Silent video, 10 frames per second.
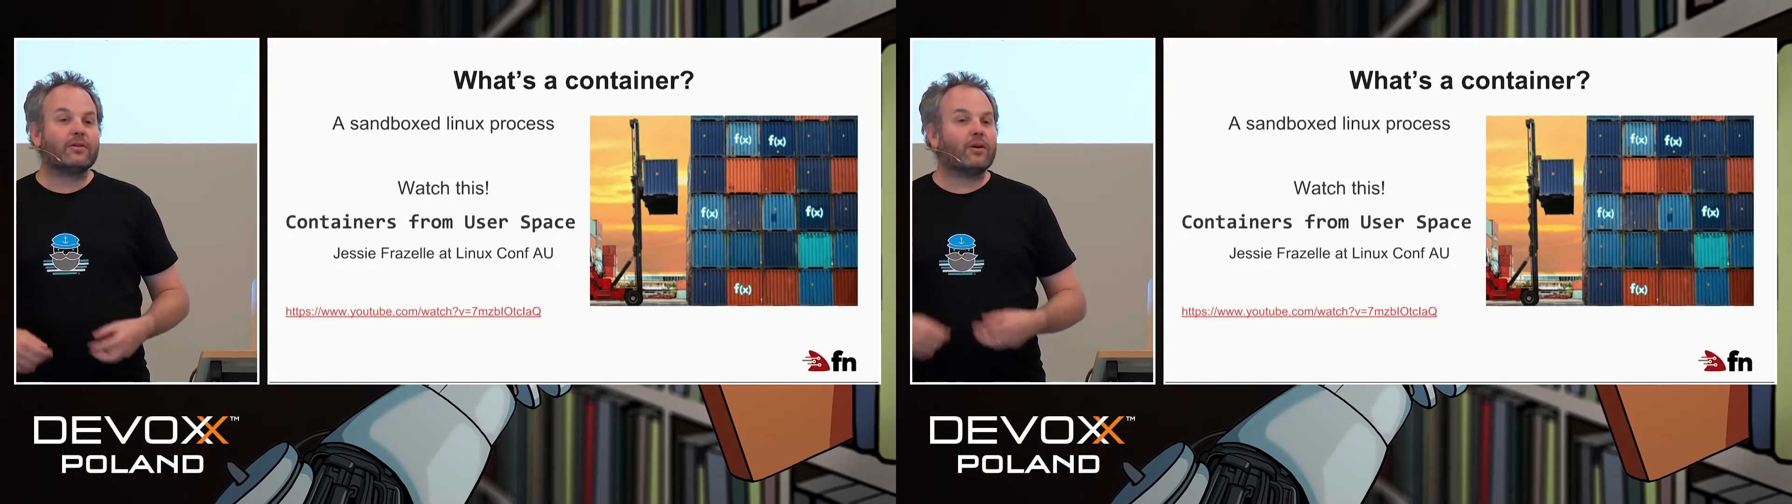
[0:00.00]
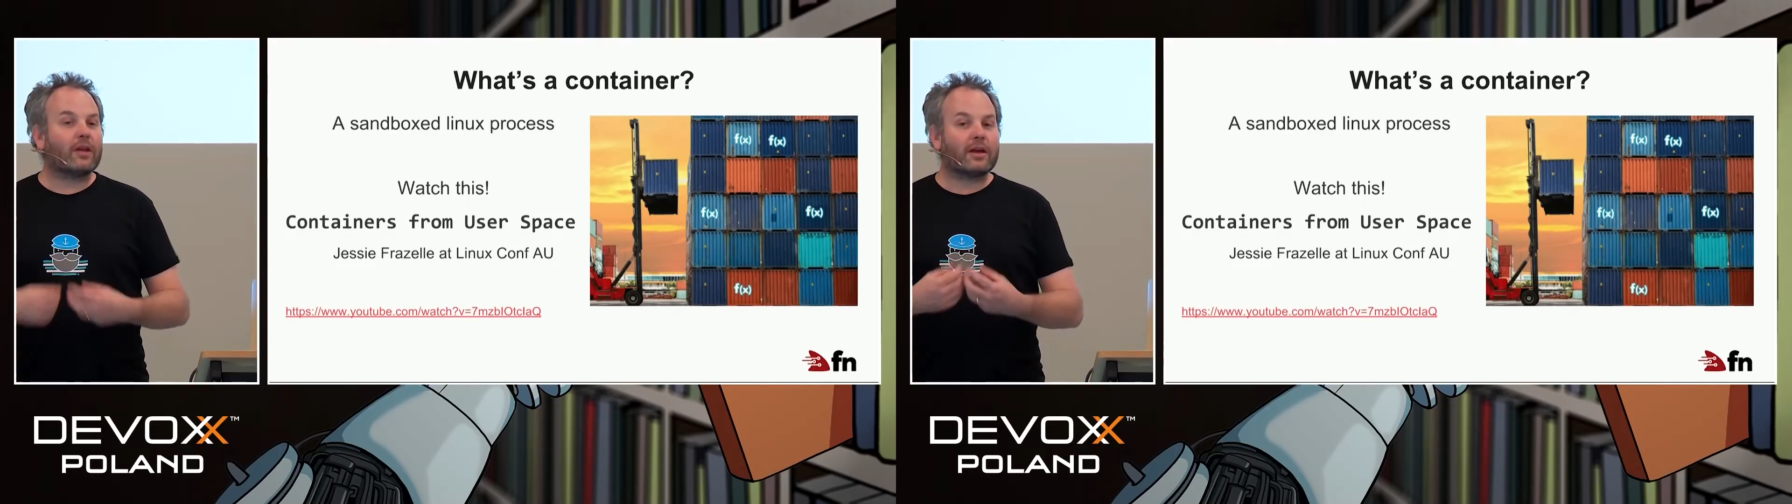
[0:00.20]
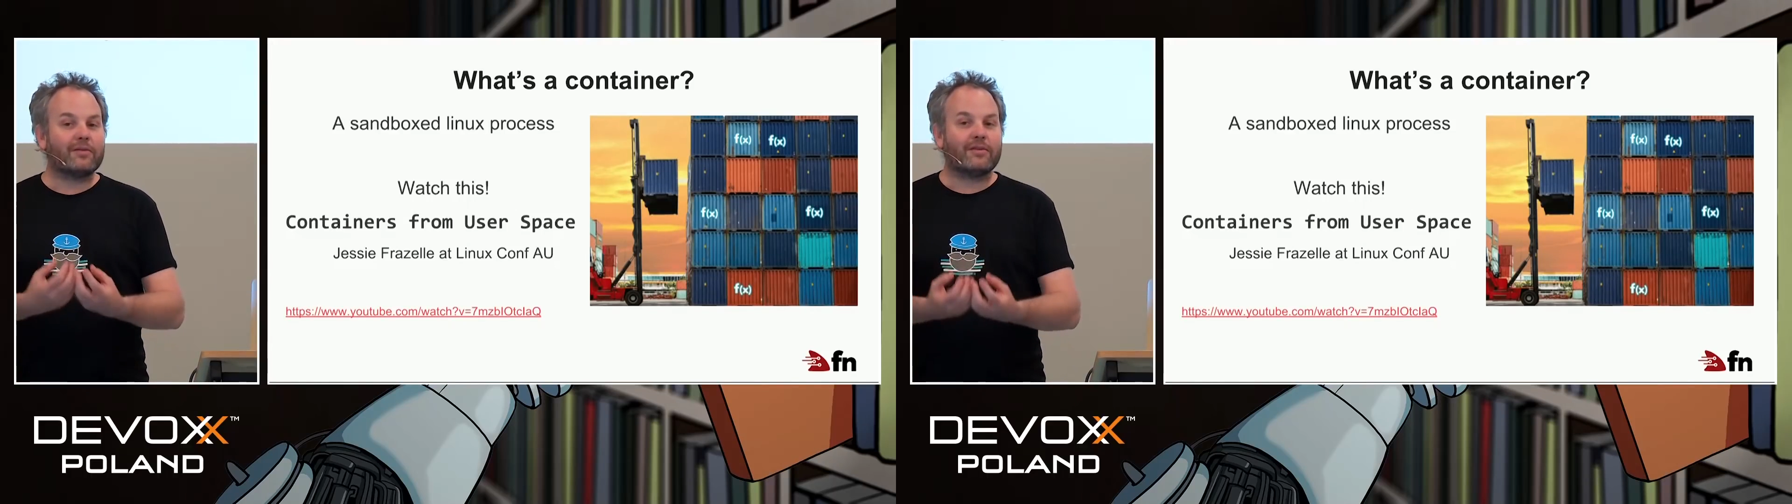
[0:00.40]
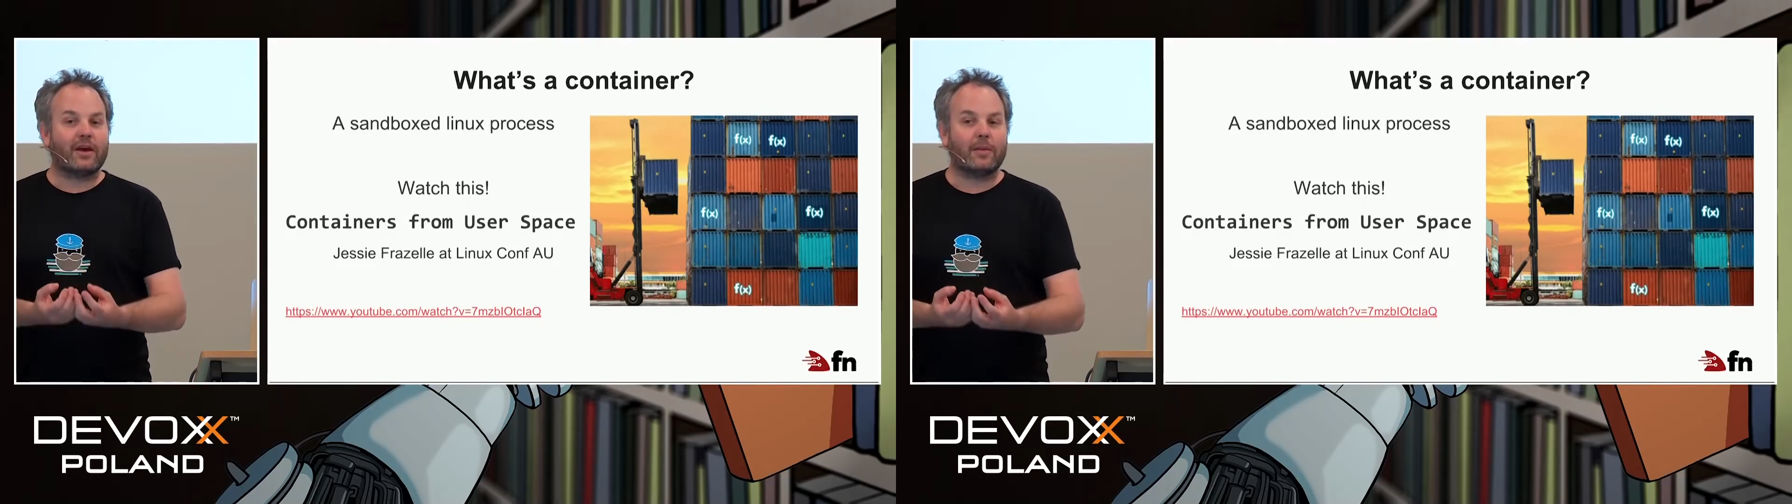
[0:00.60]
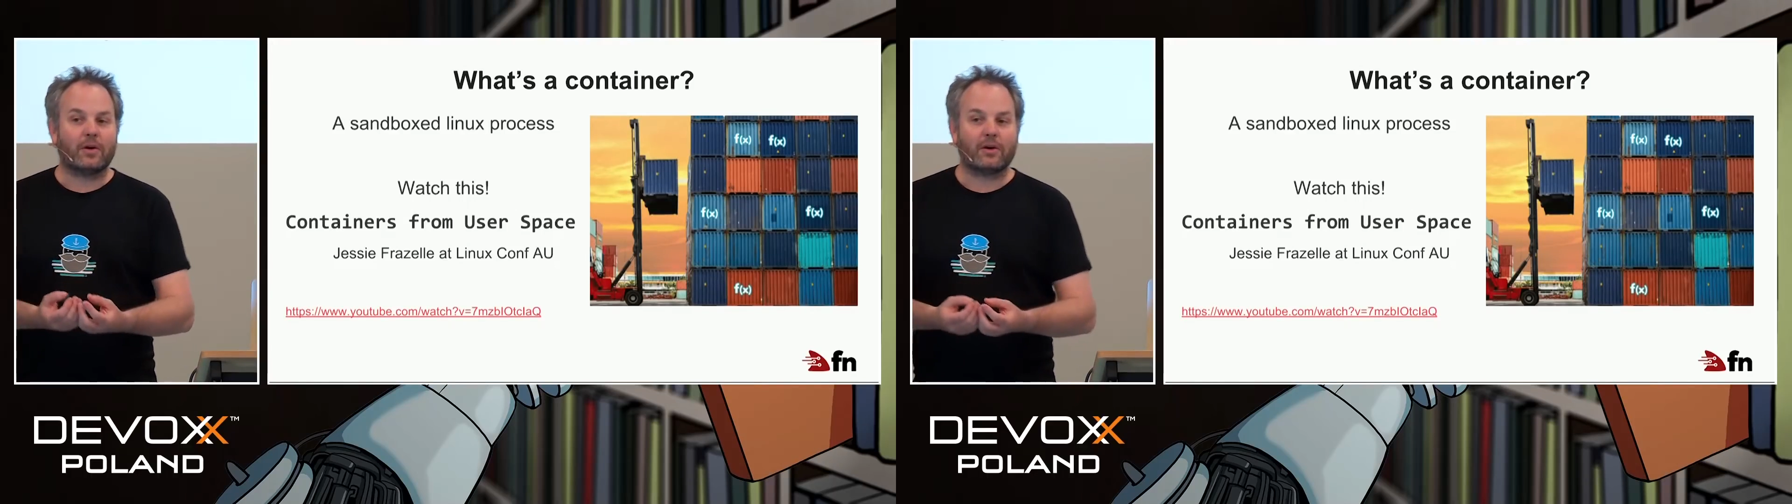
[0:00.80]
not like a
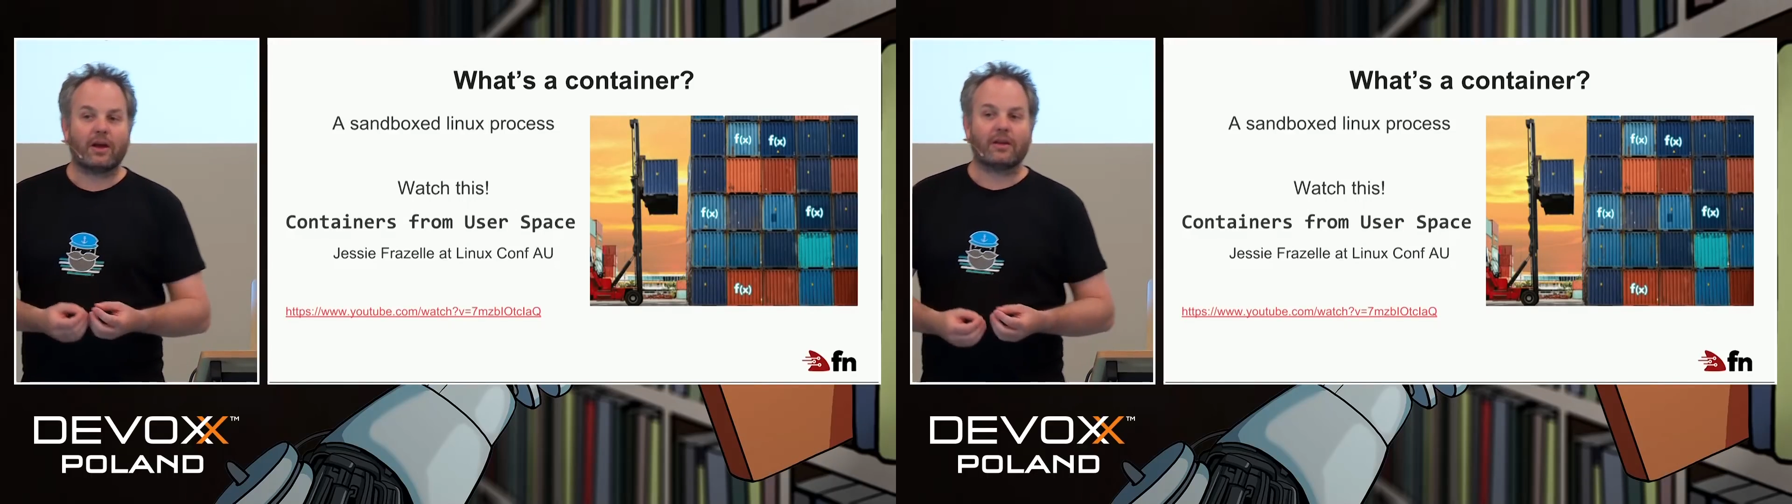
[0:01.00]
VM, okay?